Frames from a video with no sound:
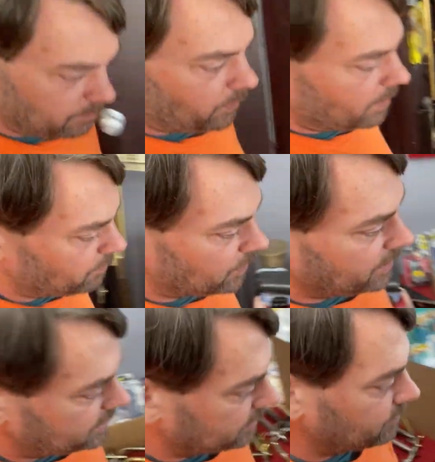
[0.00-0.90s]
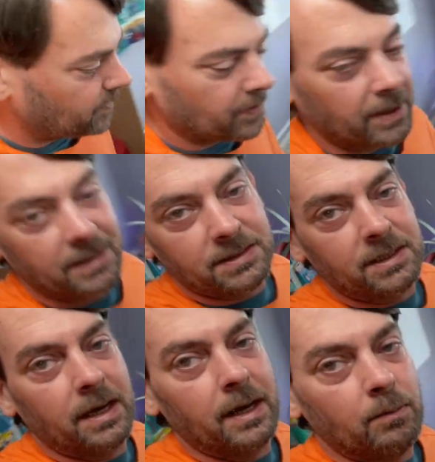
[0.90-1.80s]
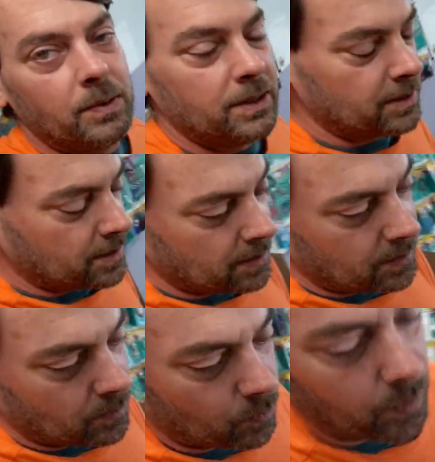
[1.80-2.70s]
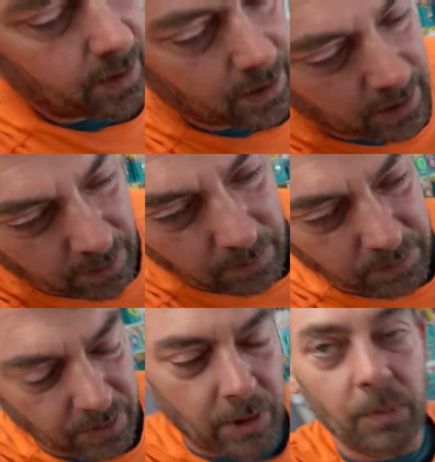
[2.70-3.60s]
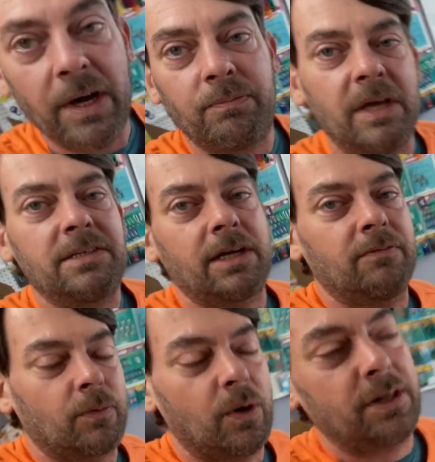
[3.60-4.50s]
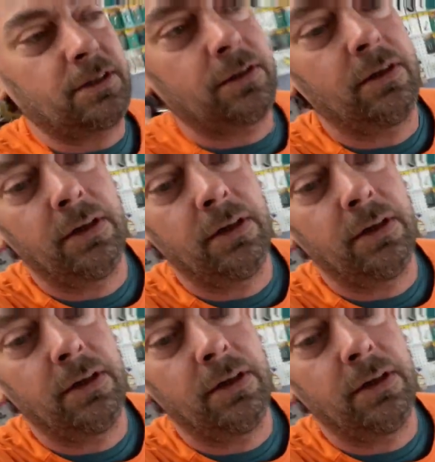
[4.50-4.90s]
preparation for the next time we need him. So anyway, thanks again for watching.